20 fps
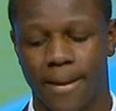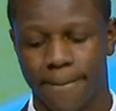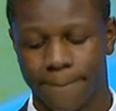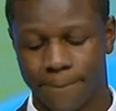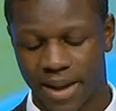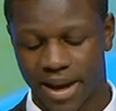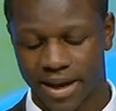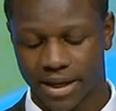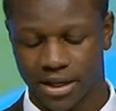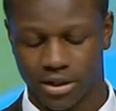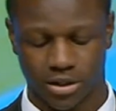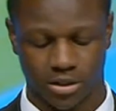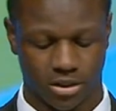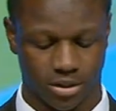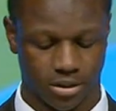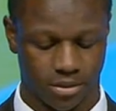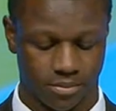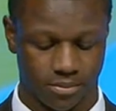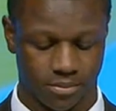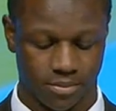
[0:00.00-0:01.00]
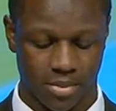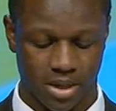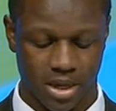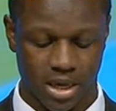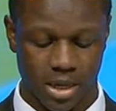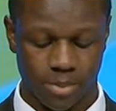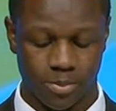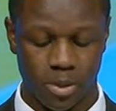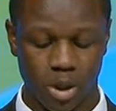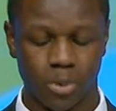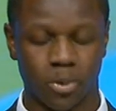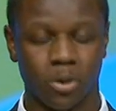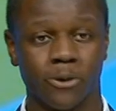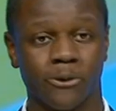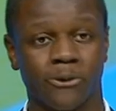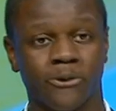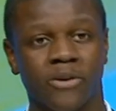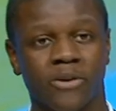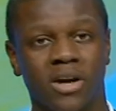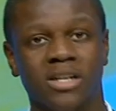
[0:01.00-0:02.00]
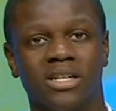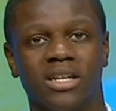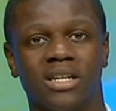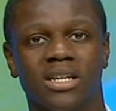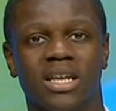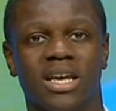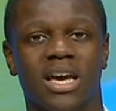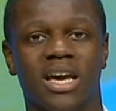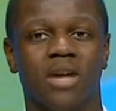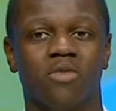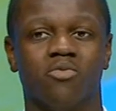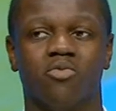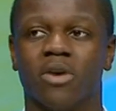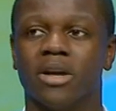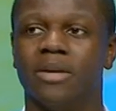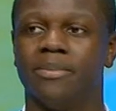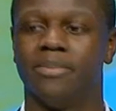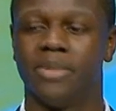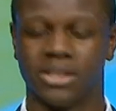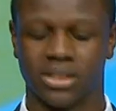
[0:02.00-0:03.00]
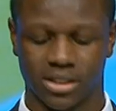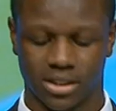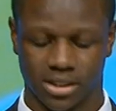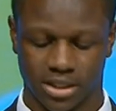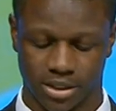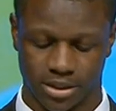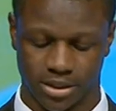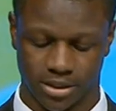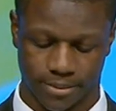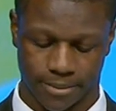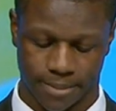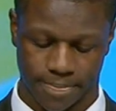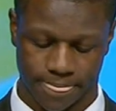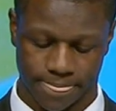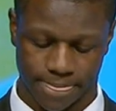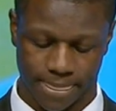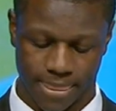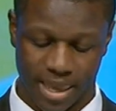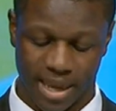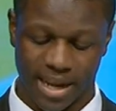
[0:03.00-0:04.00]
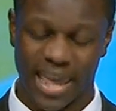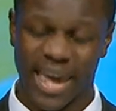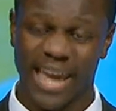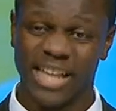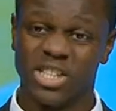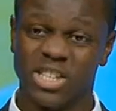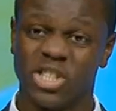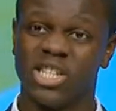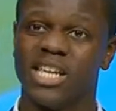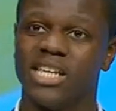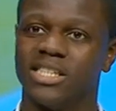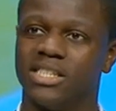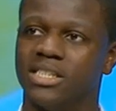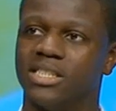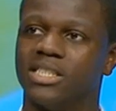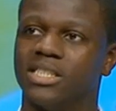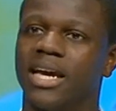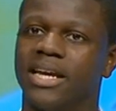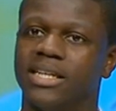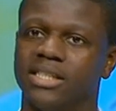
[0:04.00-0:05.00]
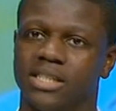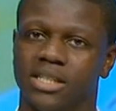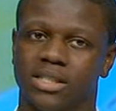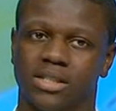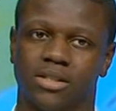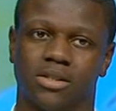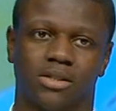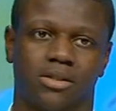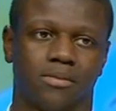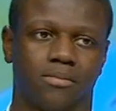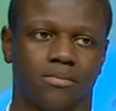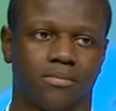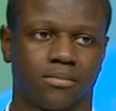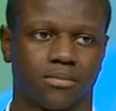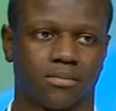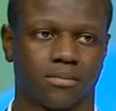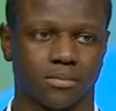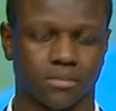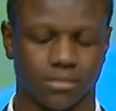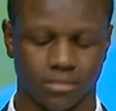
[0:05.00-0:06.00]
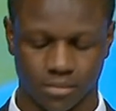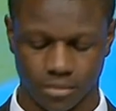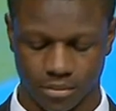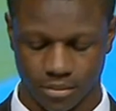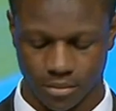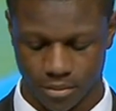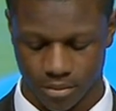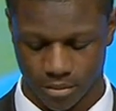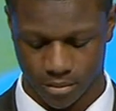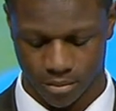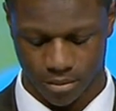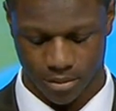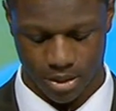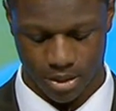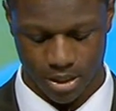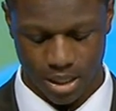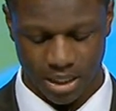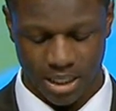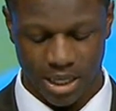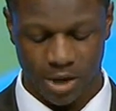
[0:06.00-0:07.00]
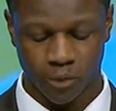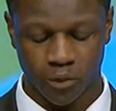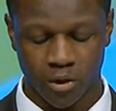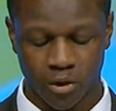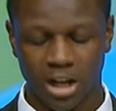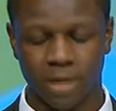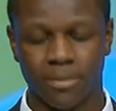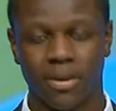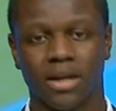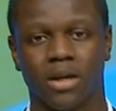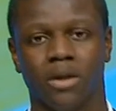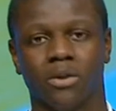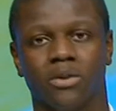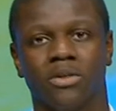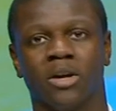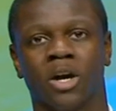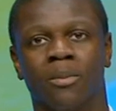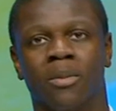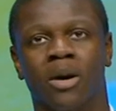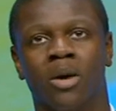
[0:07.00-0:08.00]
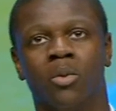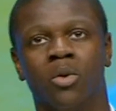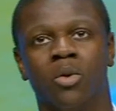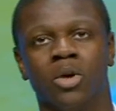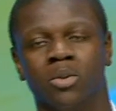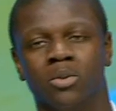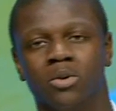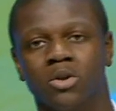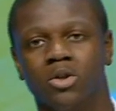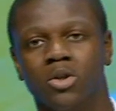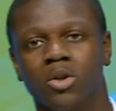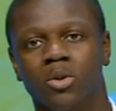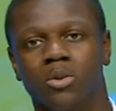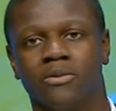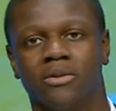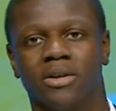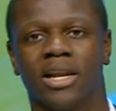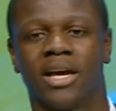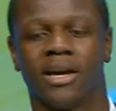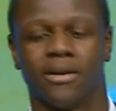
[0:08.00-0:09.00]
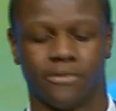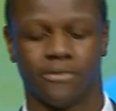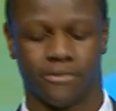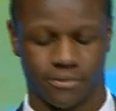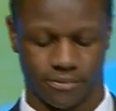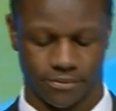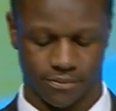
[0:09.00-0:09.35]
bankers, people who funded and run businesses, and engineers and scientists. They really make you think about what you want to do with your life.